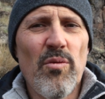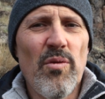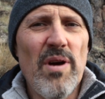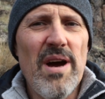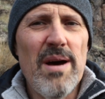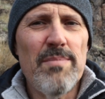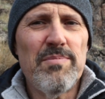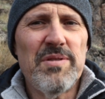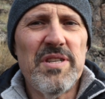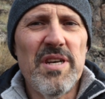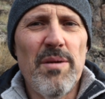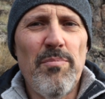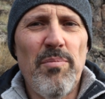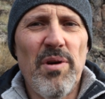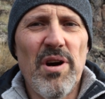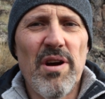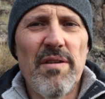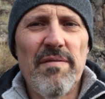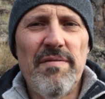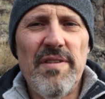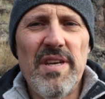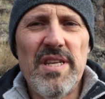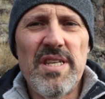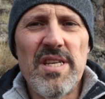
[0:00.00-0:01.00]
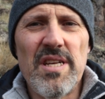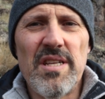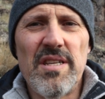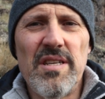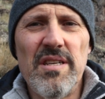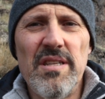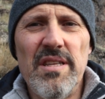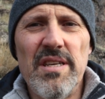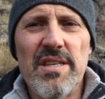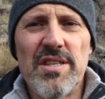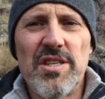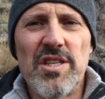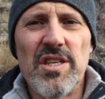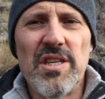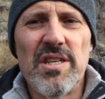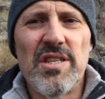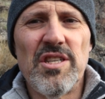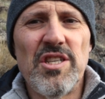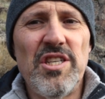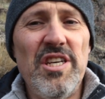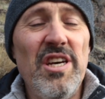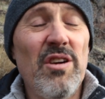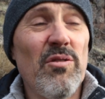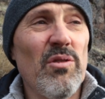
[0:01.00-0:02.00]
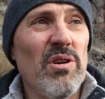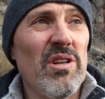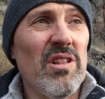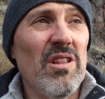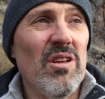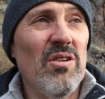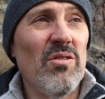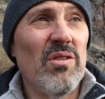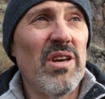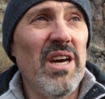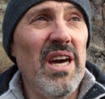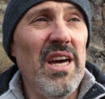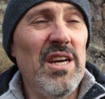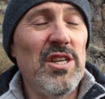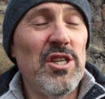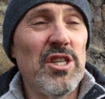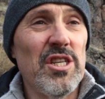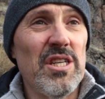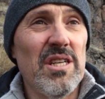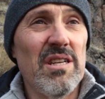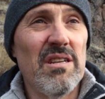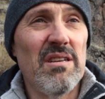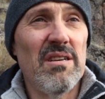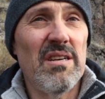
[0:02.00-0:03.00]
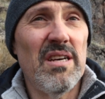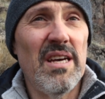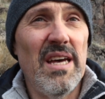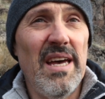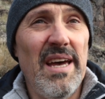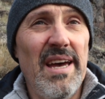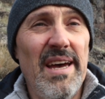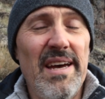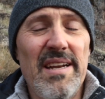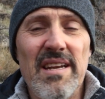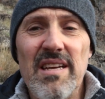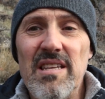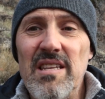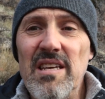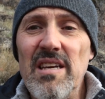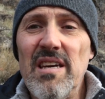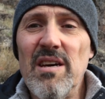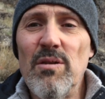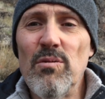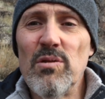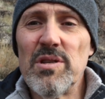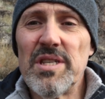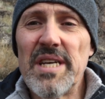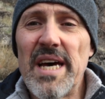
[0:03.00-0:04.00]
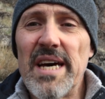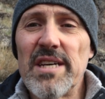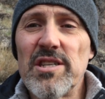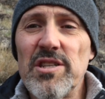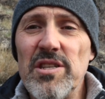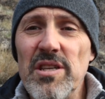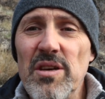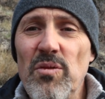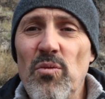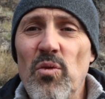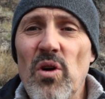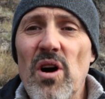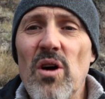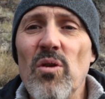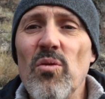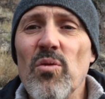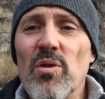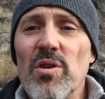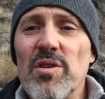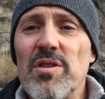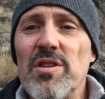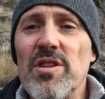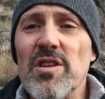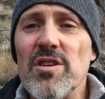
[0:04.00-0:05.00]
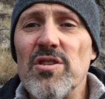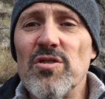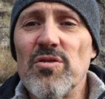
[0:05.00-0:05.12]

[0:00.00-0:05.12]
wraps up our visit to this secret location, and I think it was actually well worth the